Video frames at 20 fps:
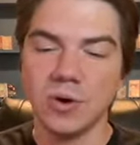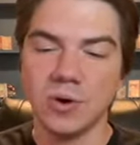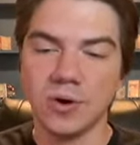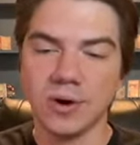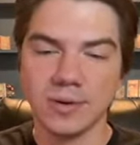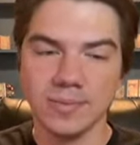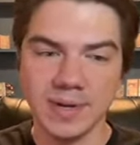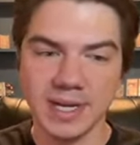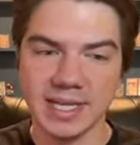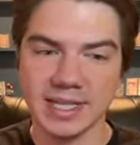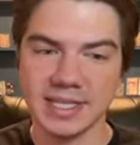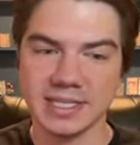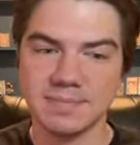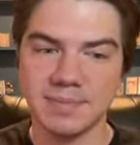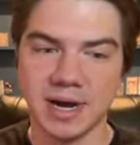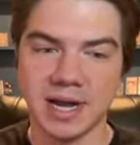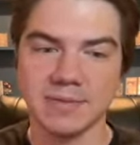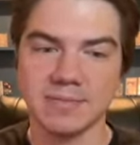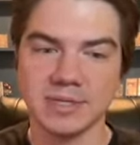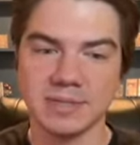Or we get this
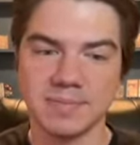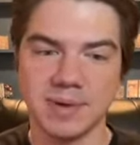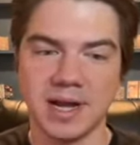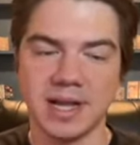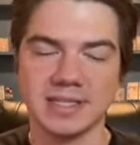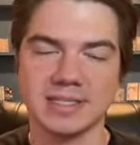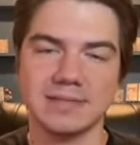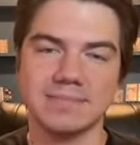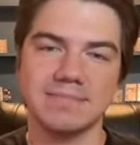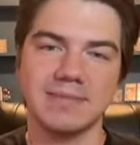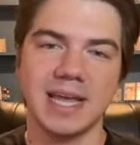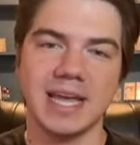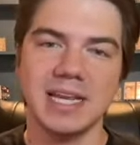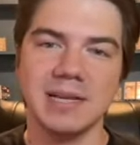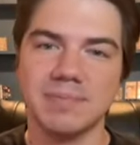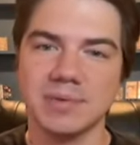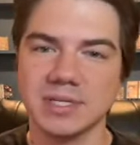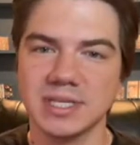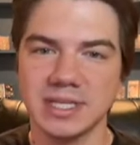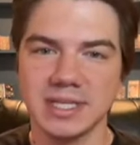bottom response,
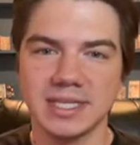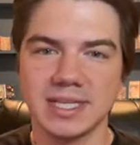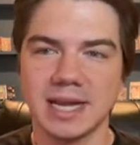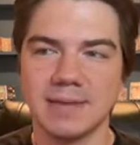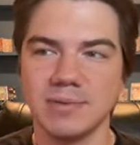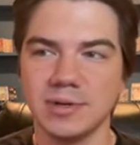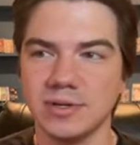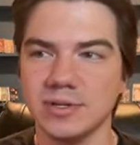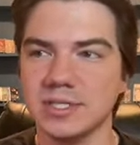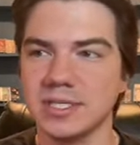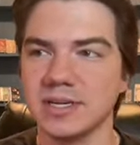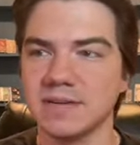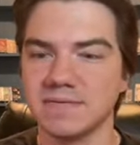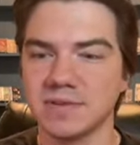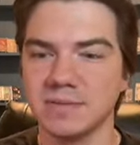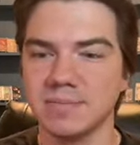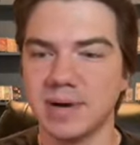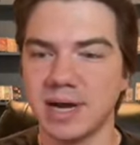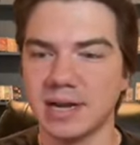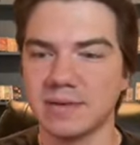80% of the time you're using it
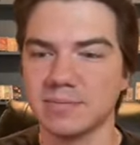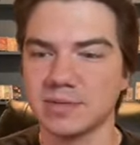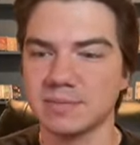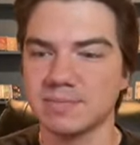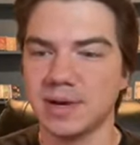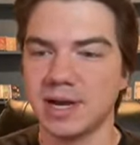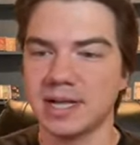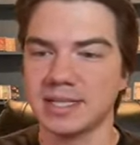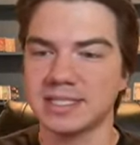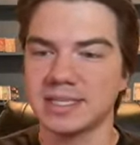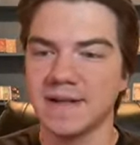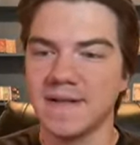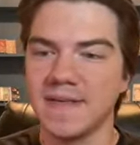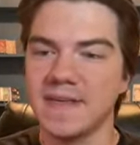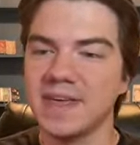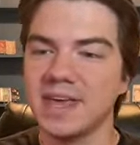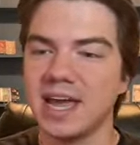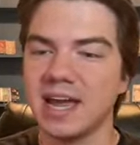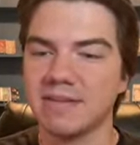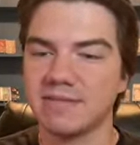for the bottom response.
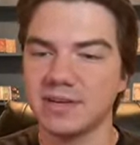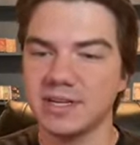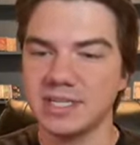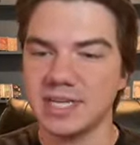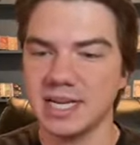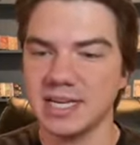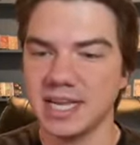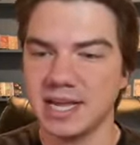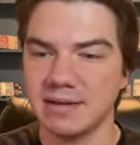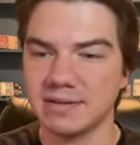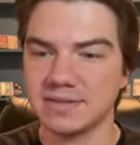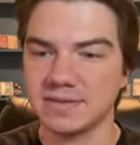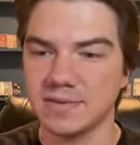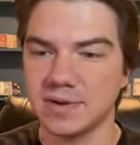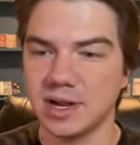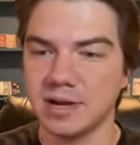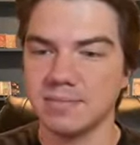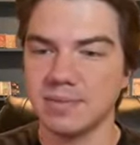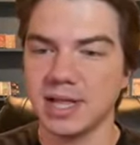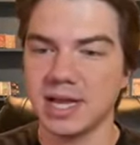After you take damage
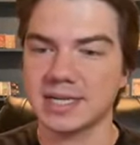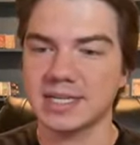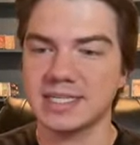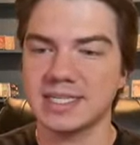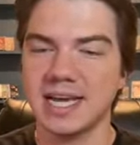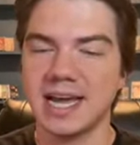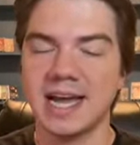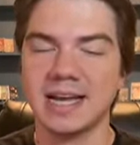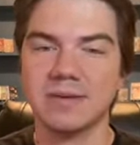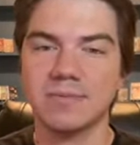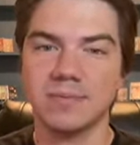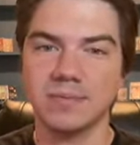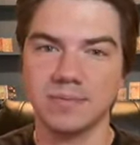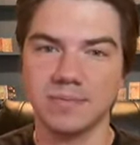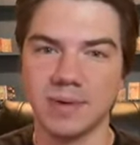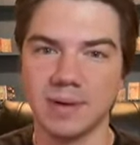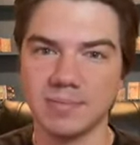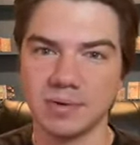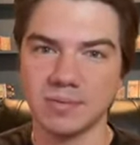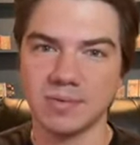from an unblocked attack,
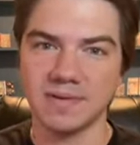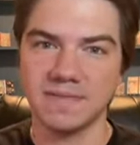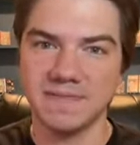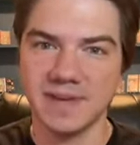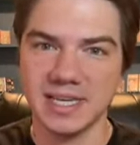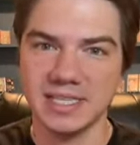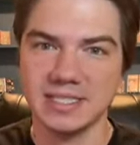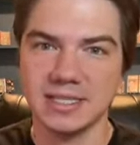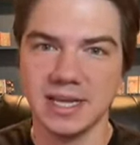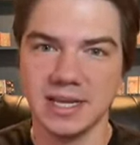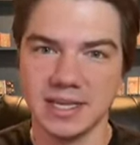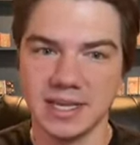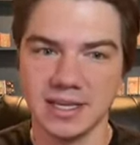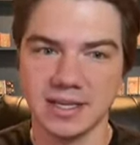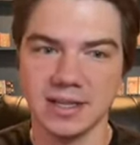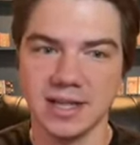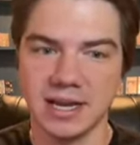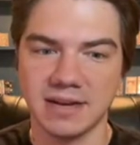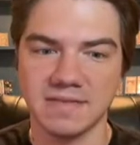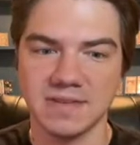remember we're face
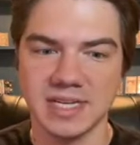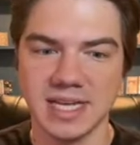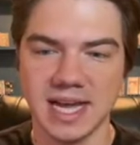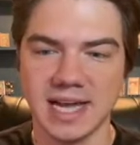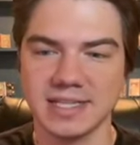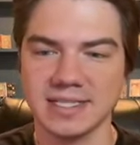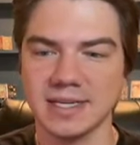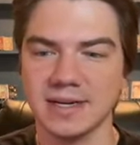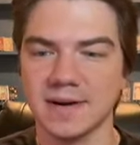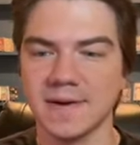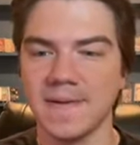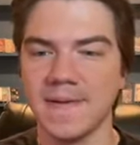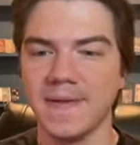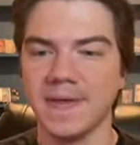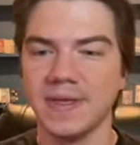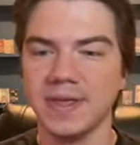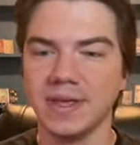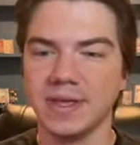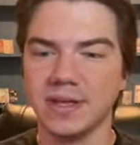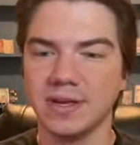tanking a lot of attacks here.
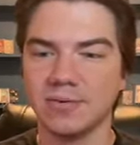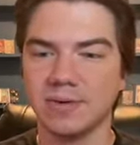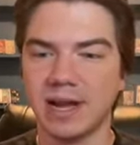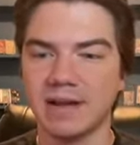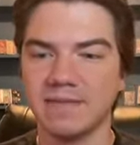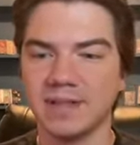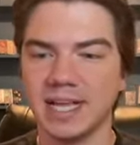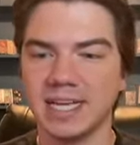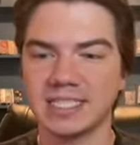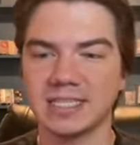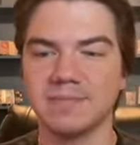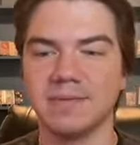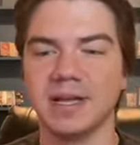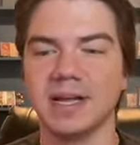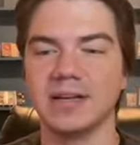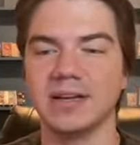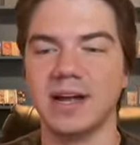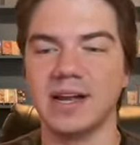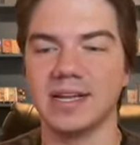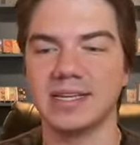Your rival has to
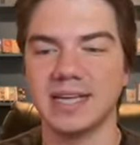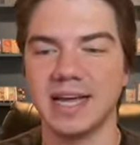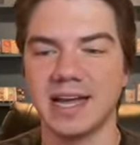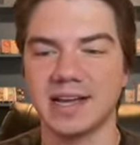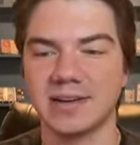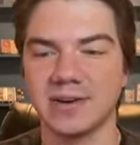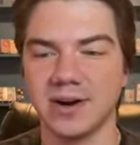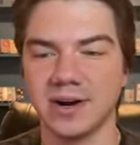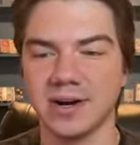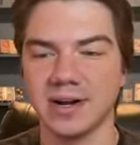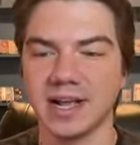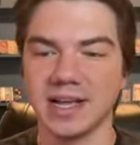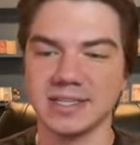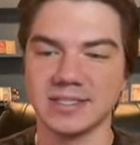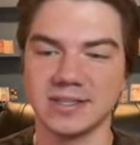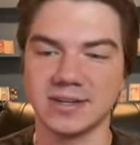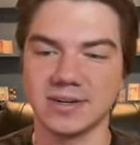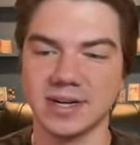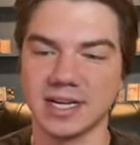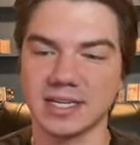play a non-attack card
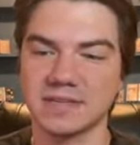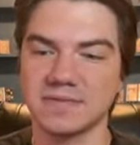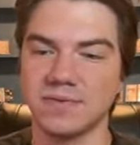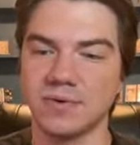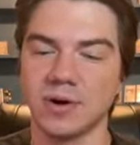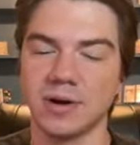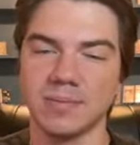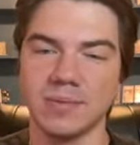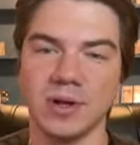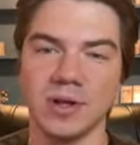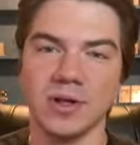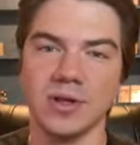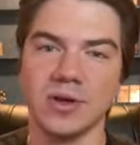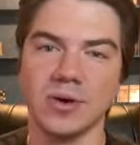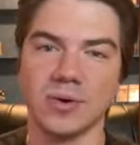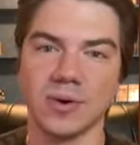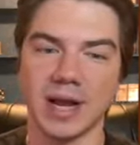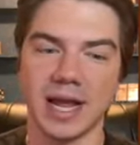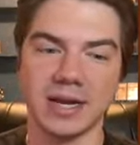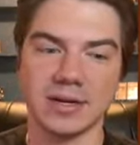as their next form
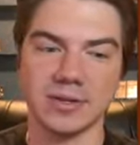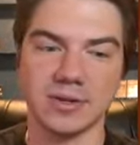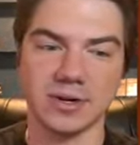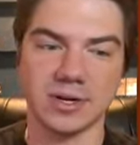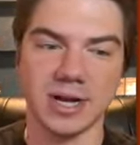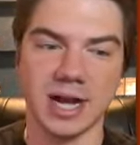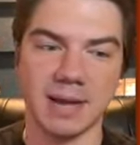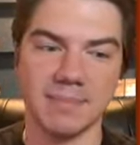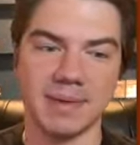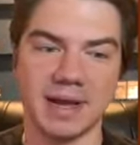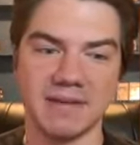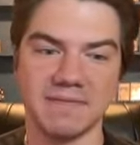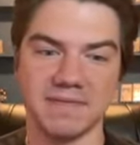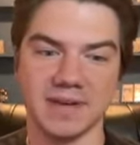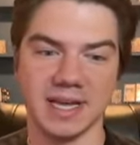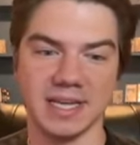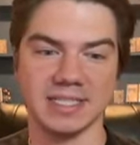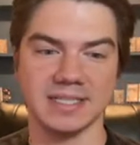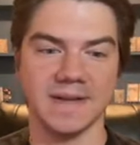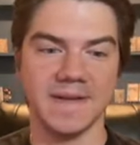or end their combat
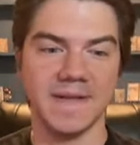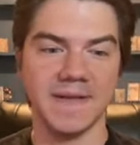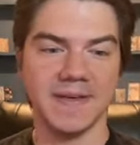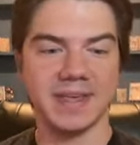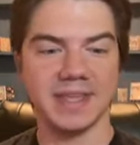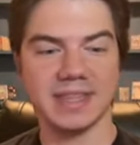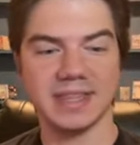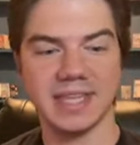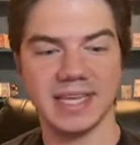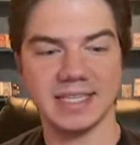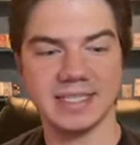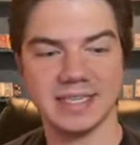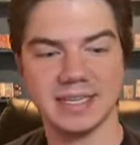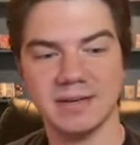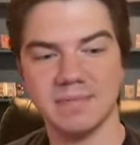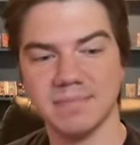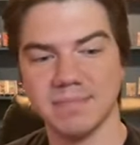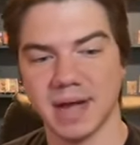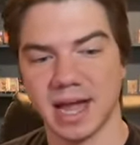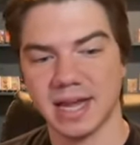phase. This
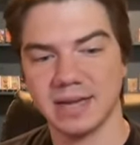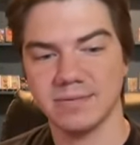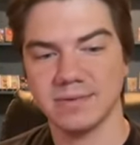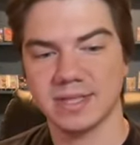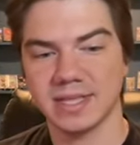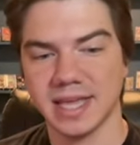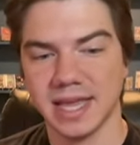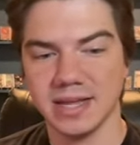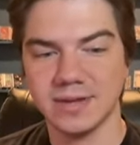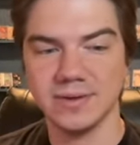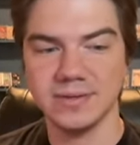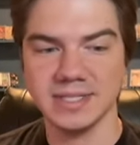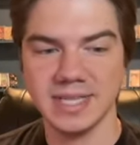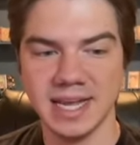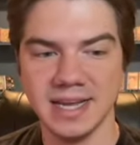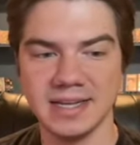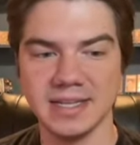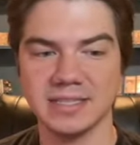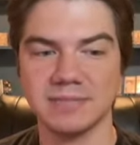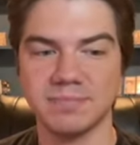combined with Keiko's
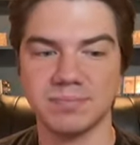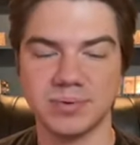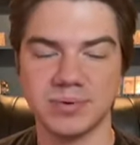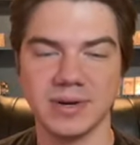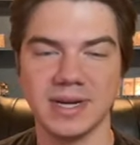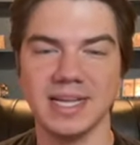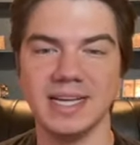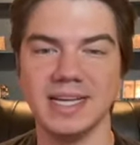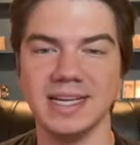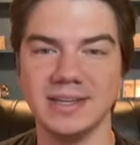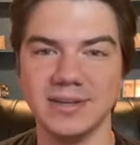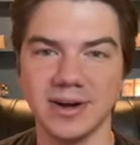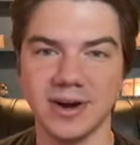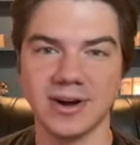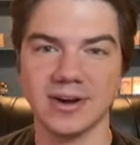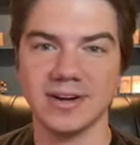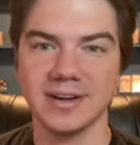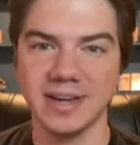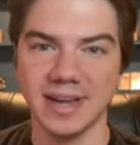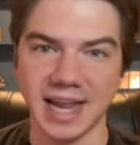Aid is pretty
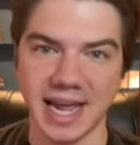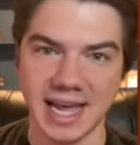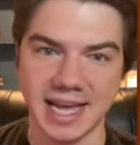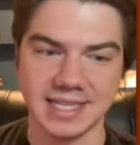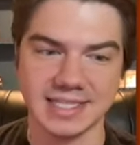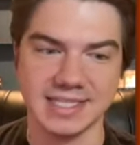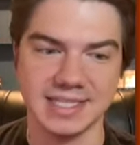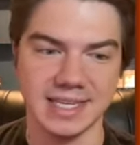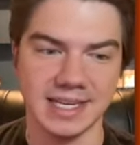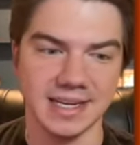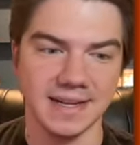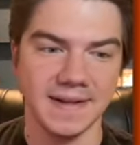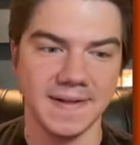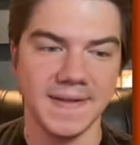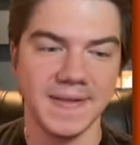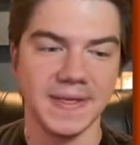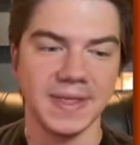darn nasty